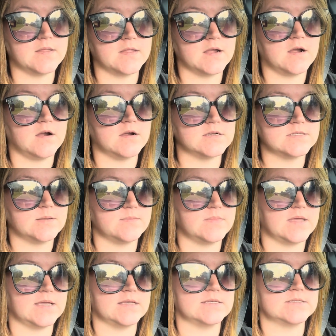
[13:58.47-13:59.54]
There are some
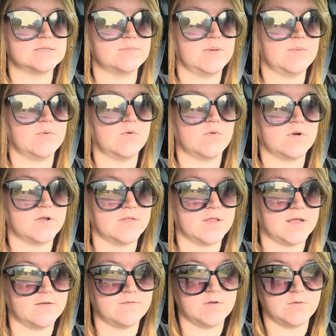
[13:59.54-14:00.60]
things people order that I
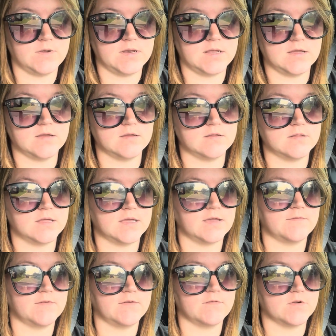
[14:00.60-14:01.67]
have no idea, like
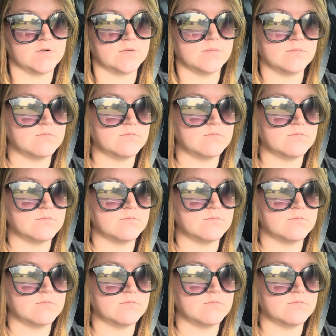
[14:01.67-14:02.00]
I've never